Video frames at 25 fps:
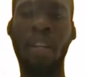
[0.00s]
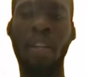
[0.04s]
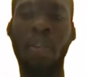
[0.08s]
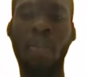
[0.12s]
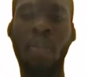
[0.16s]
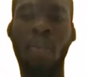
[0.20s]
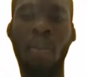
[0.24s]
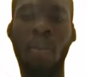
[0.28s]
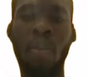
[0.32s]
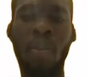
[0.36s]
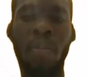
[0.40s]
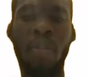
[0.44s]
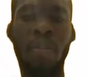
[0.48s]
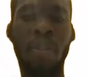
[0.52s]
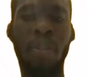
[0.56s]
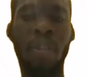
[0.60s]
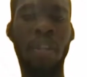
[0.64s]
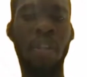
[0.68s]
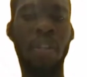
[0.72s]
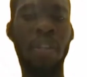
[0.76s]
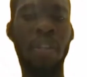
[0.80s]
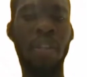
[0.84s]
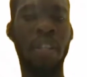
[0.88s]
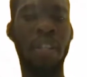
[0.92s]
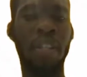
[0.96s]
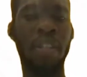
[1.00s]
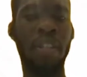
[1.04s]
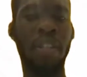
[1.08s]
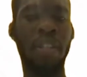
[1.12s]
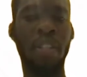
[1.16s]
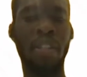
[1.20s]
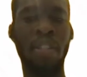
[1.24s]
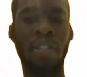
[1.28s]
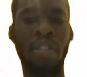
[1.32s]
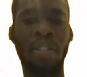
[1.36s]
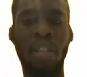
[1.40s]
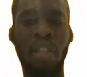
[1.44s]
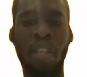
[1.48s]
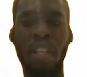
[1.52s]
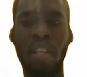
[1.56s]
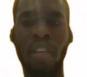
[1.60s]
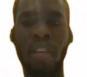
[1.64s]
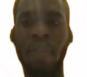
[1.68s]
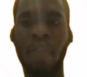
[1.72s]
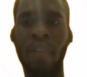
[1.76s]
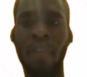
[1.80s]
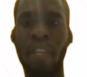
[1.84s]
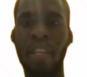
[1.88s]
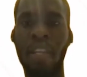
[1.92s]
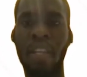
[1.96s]
the role of the journey
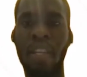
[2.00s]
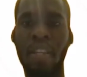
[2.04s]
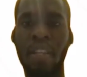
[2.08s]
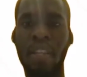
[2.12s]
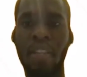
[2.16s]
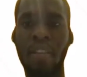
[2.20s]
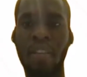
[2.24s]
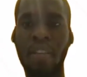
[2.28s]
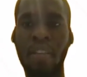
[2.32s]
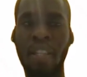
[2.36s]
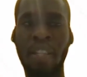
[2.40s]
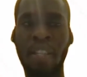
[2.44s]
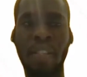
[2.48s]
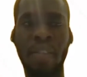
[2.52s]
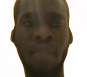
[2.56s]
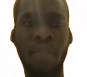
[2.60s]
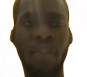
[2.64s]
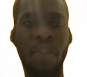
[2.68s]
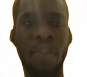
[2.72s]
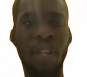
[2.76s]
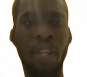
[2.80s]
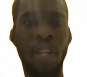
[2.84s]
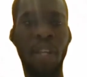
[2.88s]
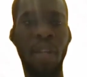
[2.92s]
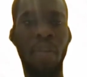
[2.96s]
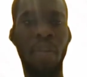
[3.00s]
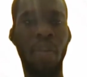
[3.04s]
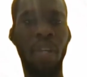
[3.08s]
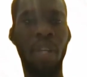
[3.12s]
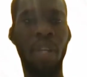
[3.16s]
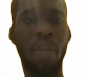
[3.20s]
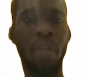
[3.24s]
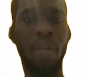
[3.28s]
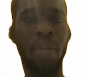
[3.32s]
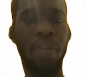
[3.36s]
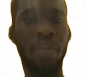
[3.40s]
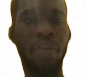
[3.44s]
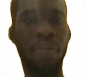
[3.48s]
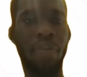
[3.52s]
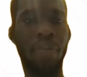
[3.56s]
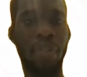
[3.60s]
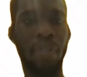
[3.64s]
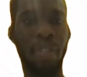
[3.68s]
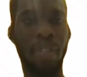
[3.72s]
of a leader is a very lonely one.